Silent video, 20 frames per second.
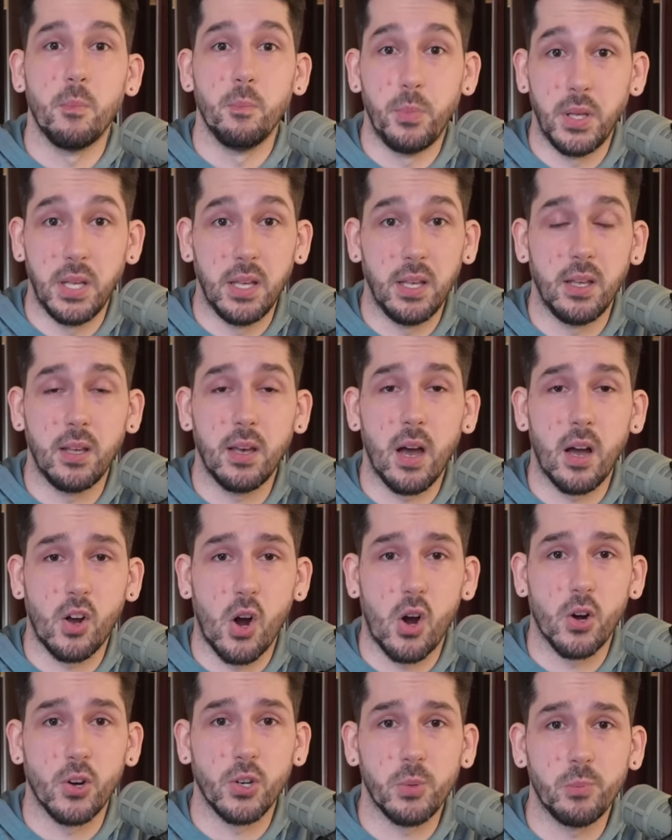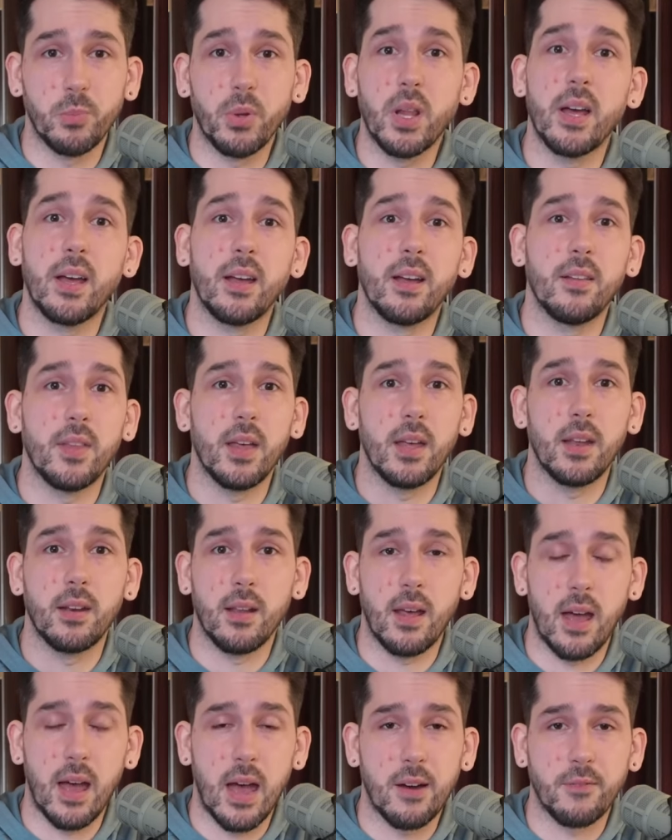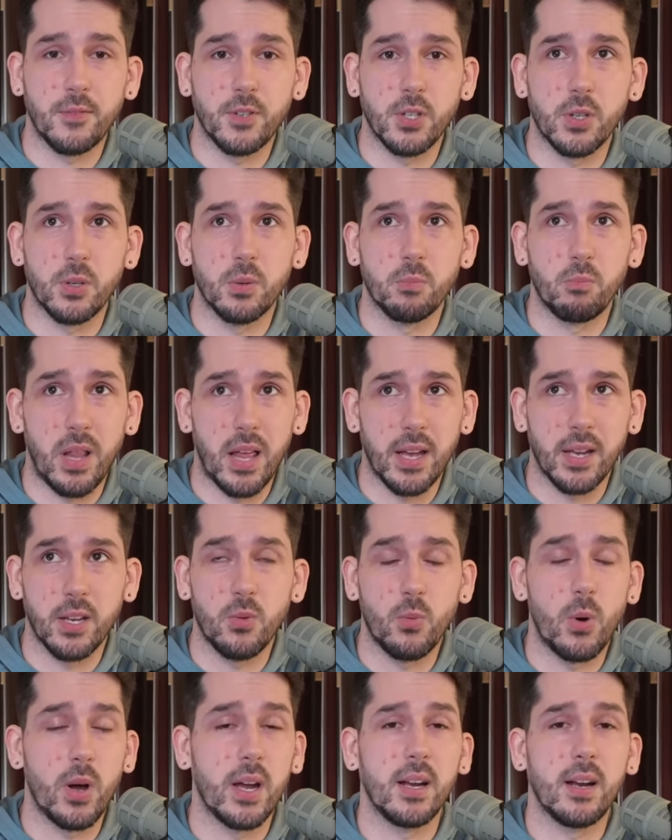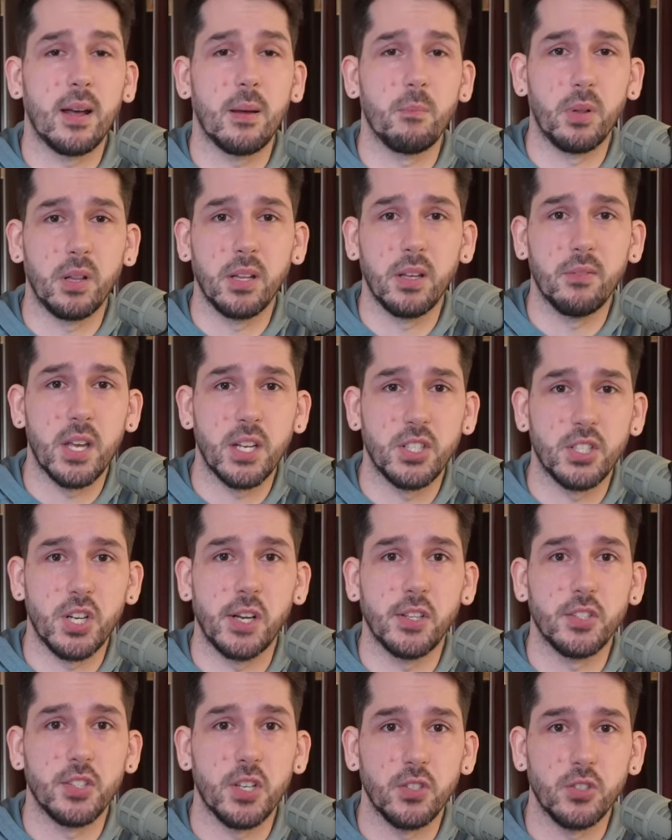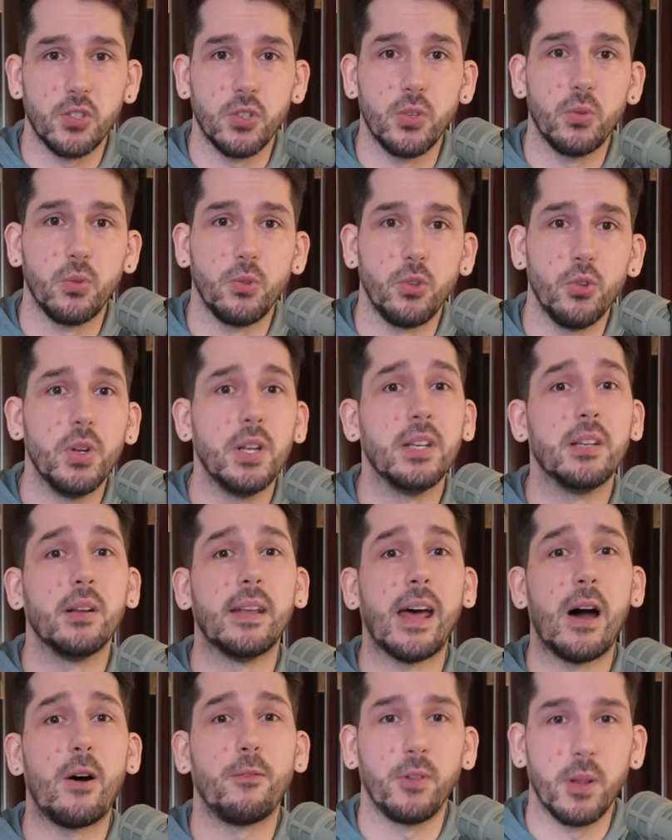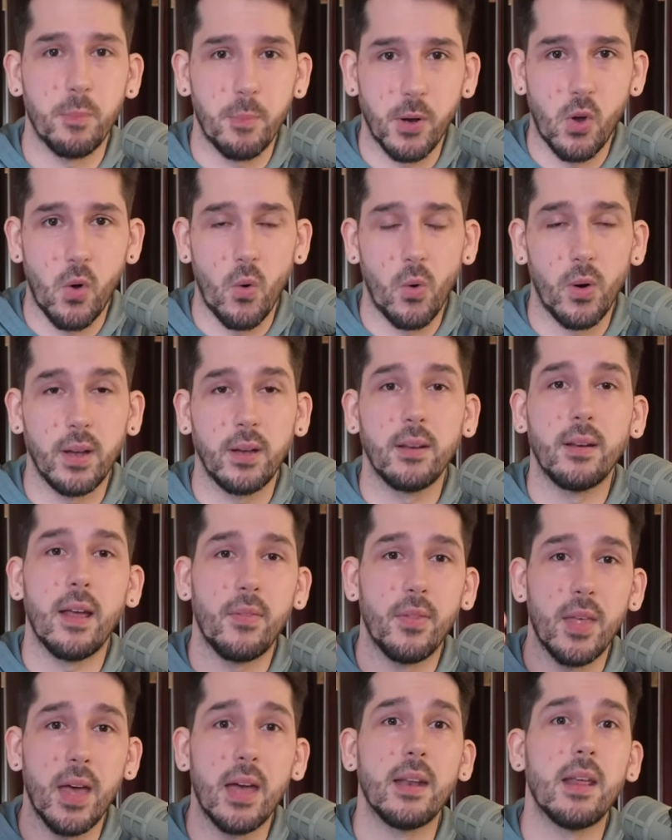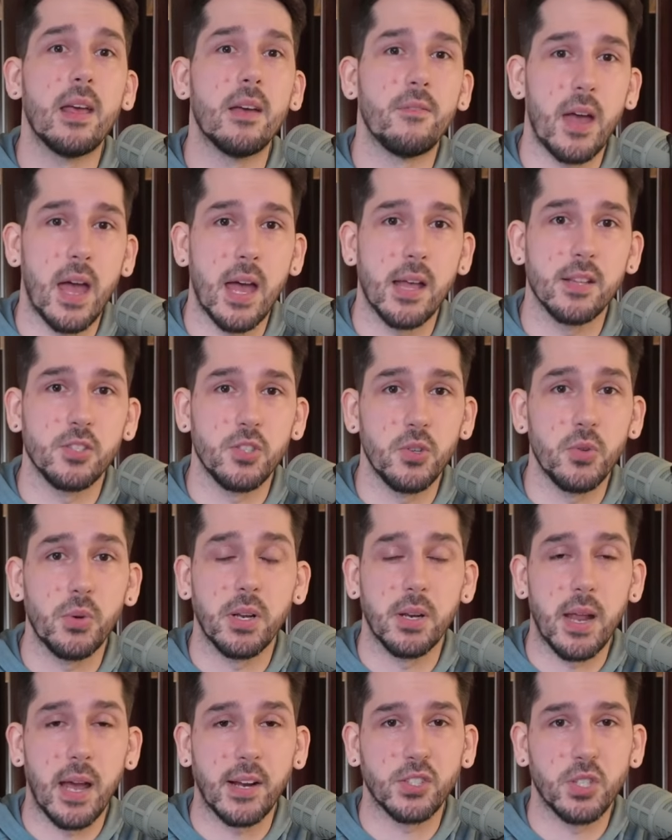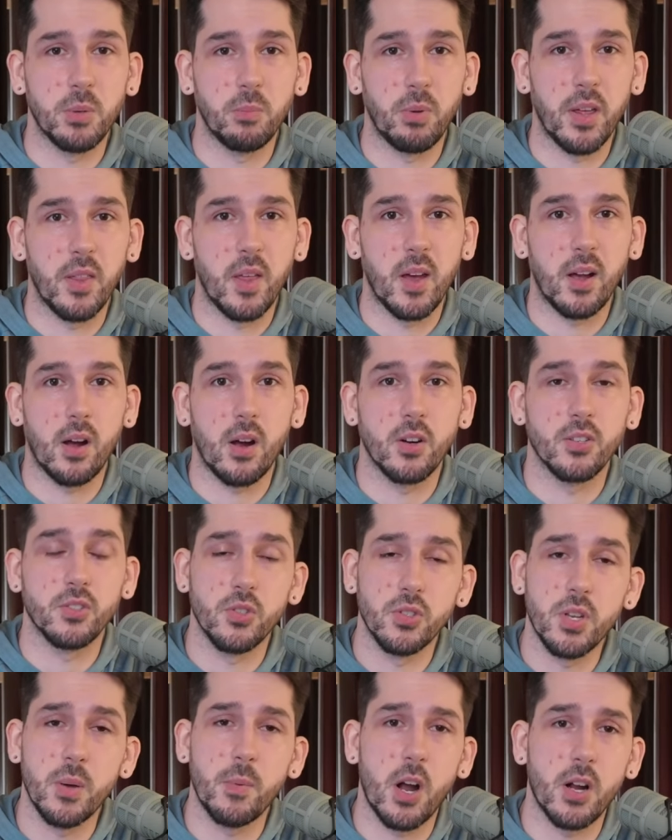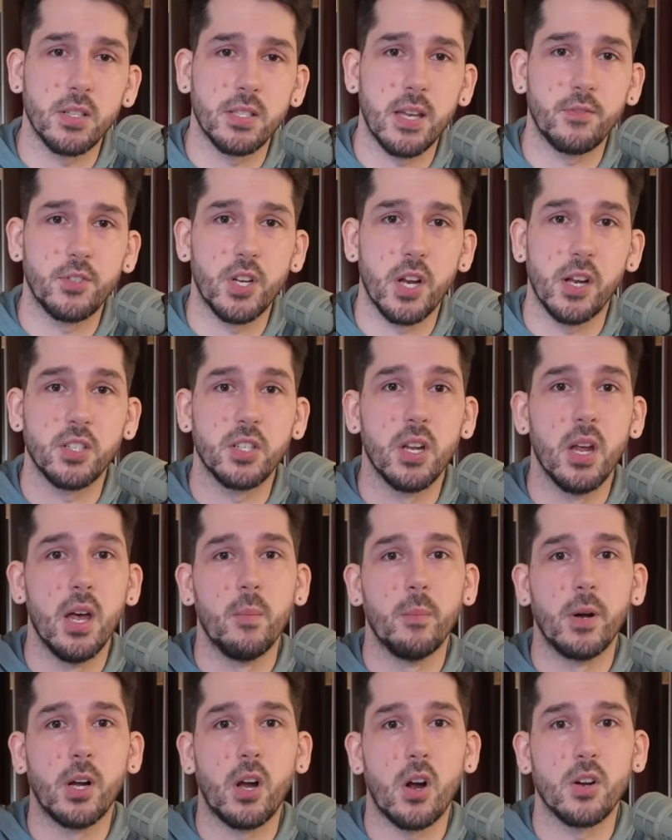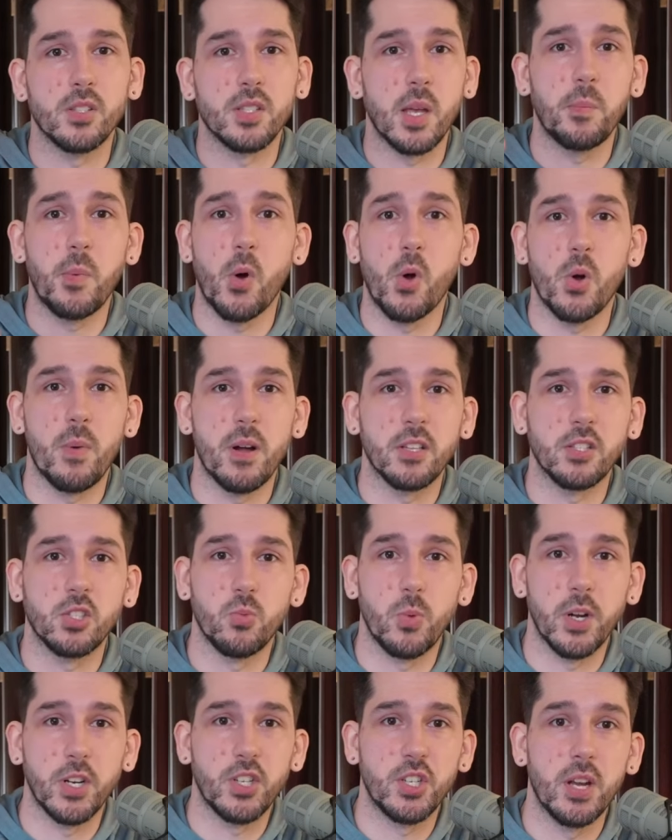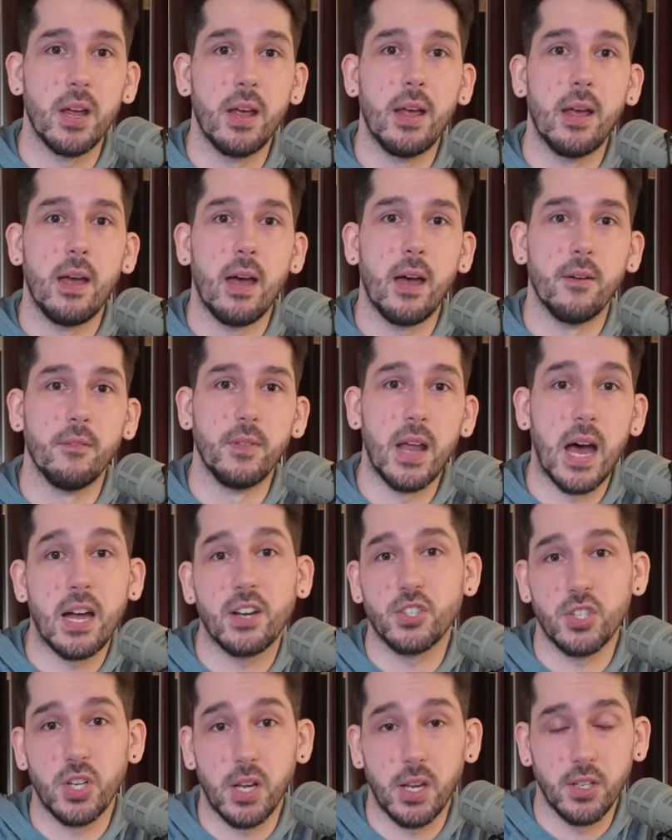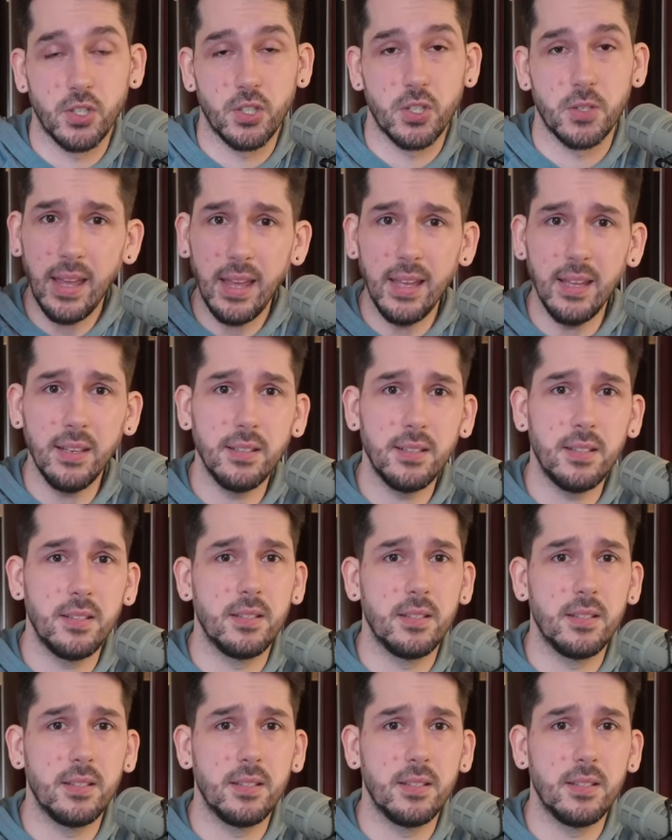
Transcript: be a card you play, and then after Black and White, I believe they changed it to you need to now flip a coin, and then if heads, you can actually play that card. So some cards have changed, but cards like Pokemon Switch have not changed. In